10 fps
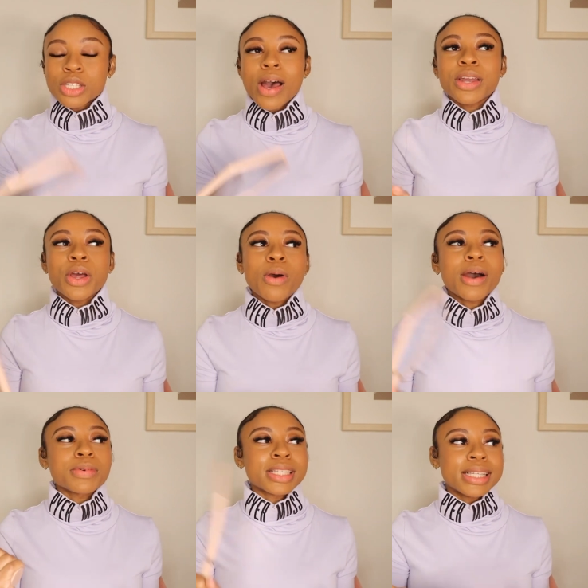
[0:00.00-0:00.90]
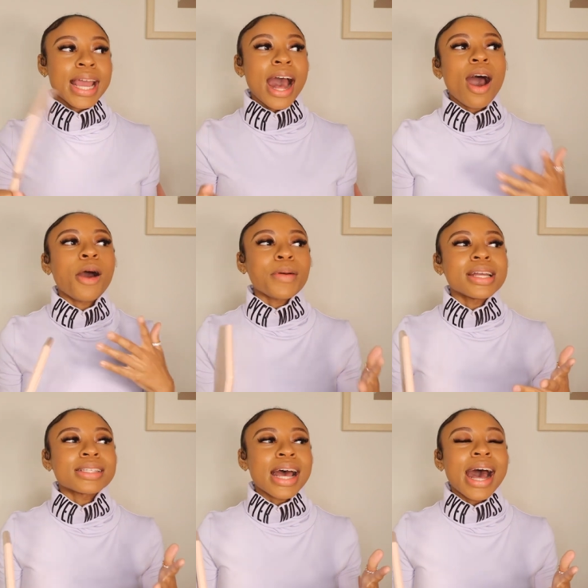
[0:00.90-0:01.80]
So I know I was saying I
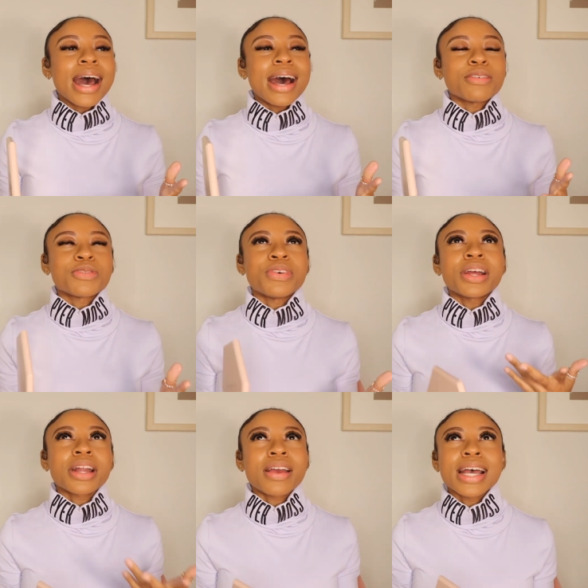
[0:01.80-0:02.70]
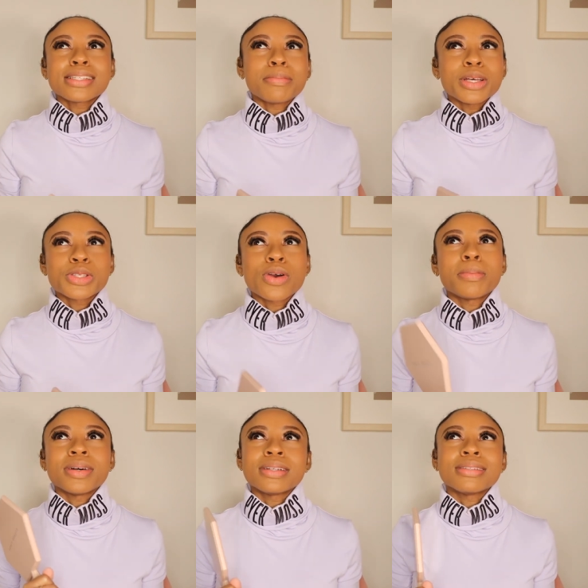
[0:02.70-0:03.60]
always, I, I refer to her as a mentor,
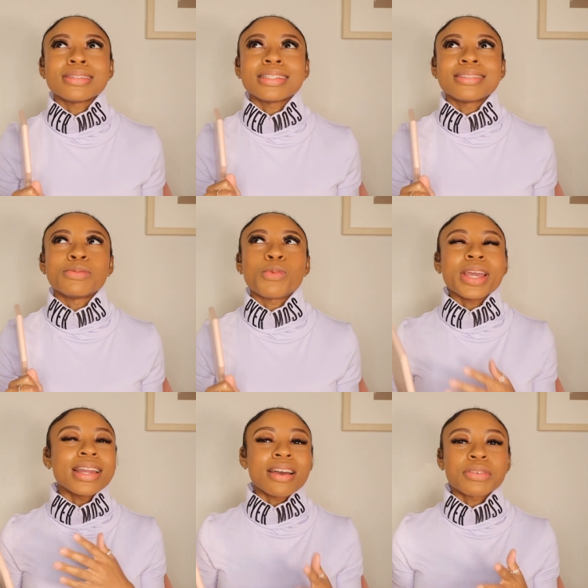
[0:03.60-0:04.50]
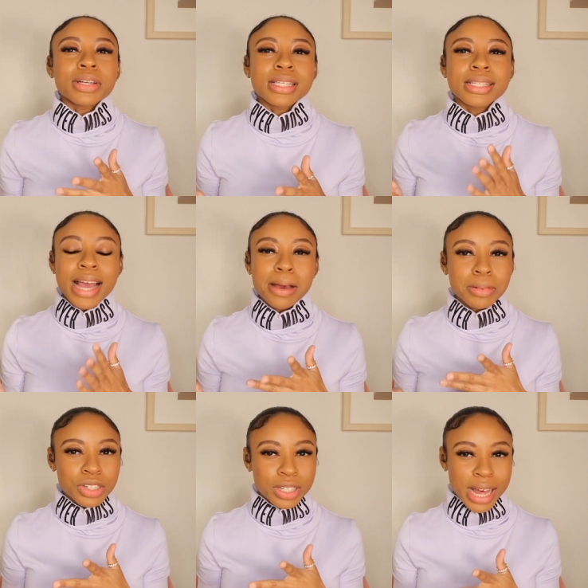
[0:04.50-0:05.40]
but we never
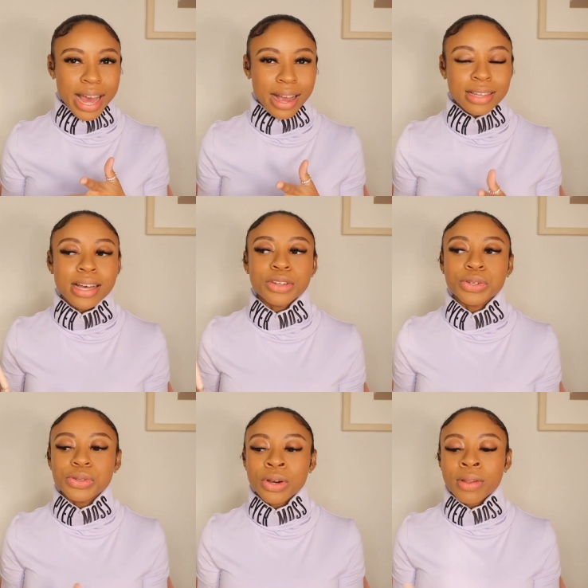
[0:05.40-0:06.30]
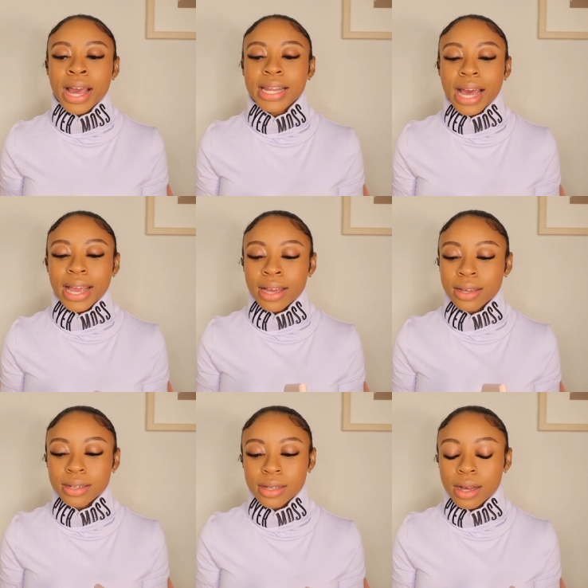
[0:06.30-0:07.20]
established that because I do know that like
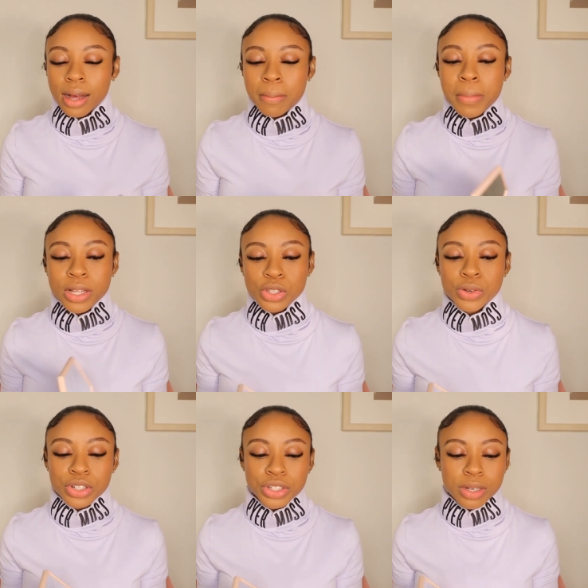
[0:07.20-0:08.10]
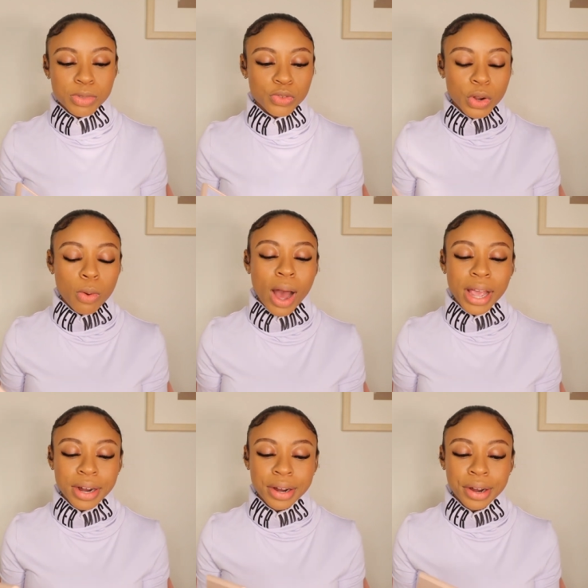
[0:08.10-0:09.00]
mentorships
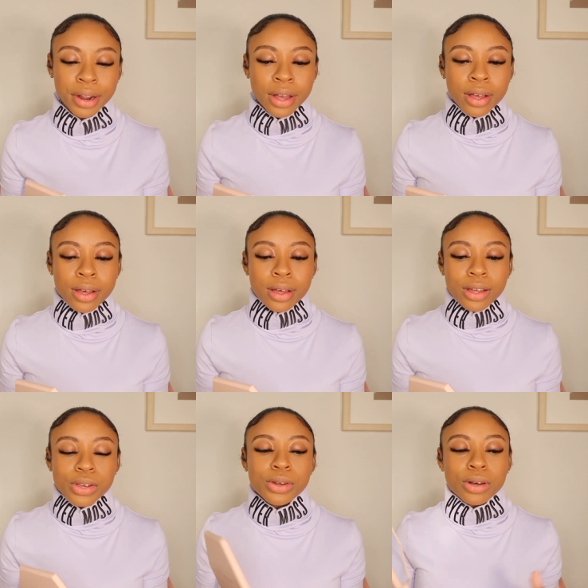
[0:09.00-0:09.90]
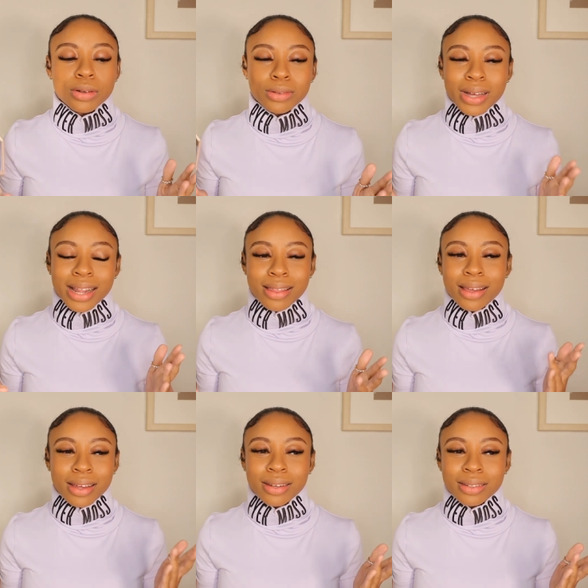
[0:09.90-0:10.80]
require, you know, I
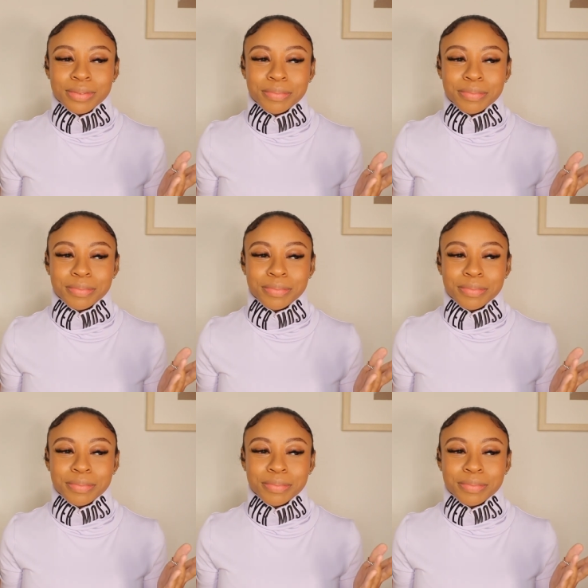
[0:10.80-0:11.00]
think